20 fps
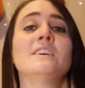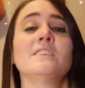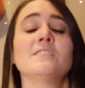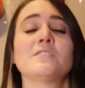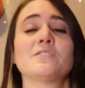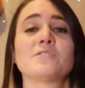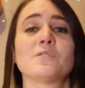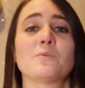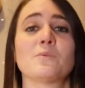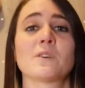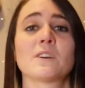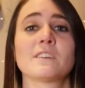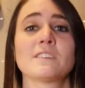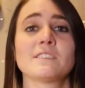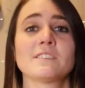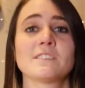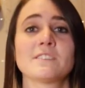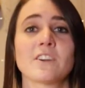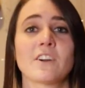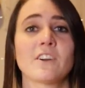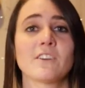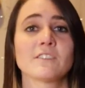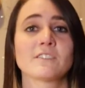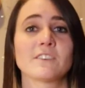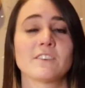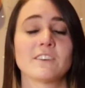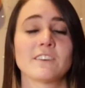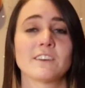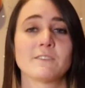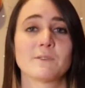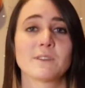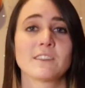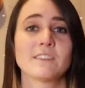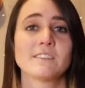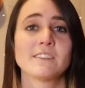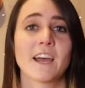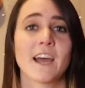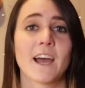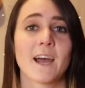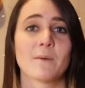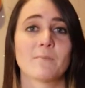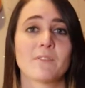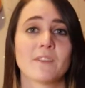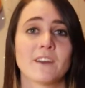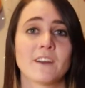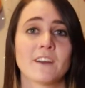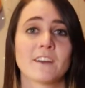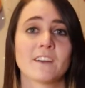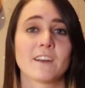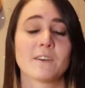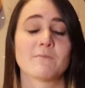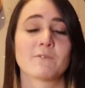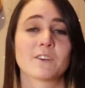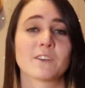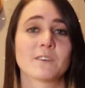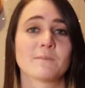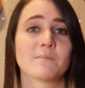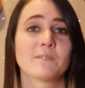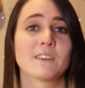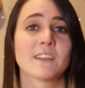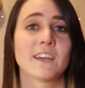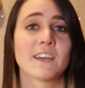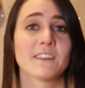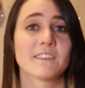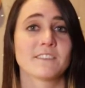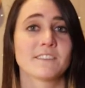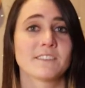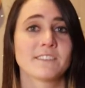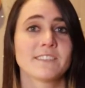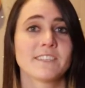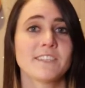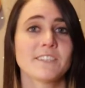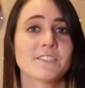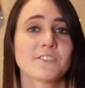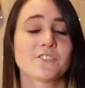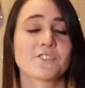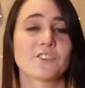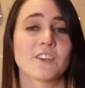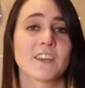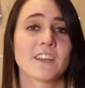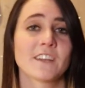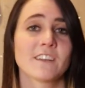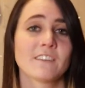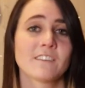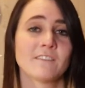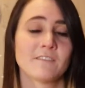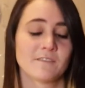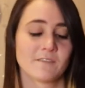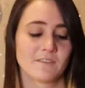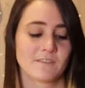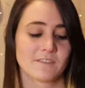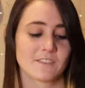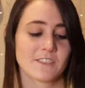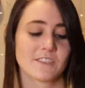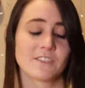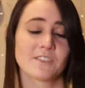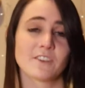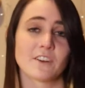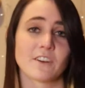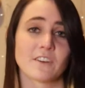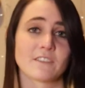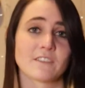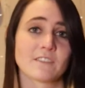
So we're going to start with the tab there and we're going to play the C string to start.